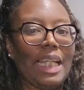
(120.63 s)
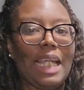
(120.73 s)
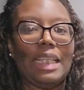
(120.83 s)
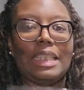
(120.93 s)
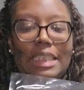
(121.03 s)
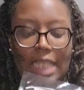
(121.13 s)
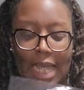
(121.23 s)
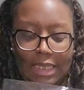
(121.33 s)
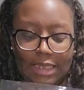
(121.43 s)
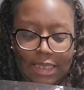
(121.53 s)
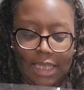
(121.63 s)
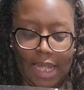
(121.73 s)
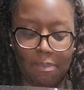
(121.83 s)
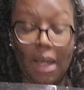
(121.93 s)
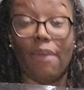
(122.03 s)
And this is actually
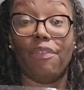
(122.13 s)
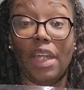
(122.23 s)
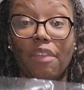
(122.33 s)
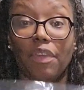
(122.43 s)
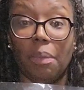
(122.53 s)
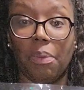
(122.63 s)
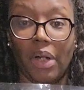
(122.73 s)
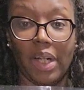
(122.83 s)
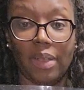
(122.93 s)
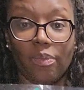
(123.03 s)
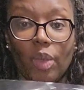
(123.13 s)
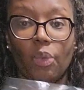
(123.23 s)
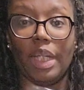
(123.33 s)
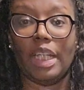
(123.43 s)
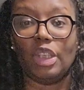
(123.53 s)
like my favorite part
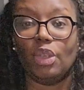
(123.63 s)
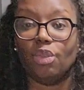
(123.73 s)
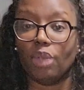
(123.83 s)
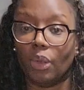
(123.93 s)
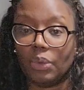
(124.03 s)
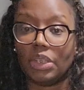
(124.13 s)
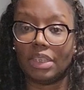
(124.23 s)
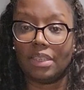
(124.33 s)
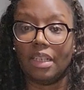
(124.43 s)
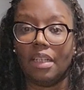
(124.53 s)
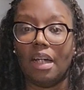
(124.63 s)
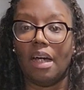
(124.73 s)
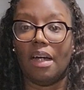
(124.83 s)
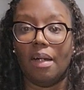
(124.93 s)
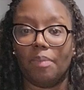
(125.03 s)
when you roast
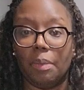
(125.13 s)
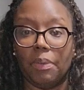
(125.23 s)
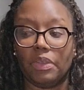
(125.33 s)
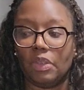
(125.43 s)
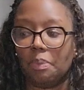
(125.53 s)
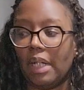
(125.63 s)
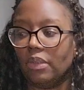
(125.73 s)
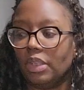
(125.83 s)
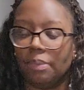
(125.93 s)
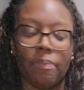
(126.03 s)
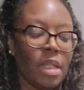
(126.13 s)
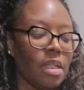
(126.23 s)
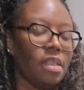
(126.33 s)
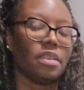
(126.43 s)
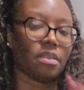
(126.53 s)
the Brussels sprouts.
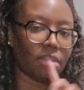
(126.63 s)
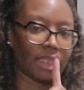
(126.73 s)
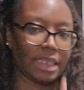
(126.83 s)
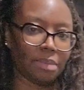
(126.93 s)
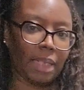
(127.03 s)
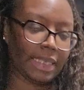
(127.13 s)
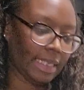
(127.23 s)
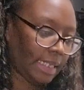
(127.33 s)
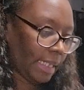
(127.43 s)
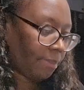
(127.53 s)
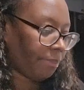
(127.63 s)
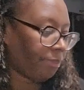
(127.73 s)
So this is my thinking.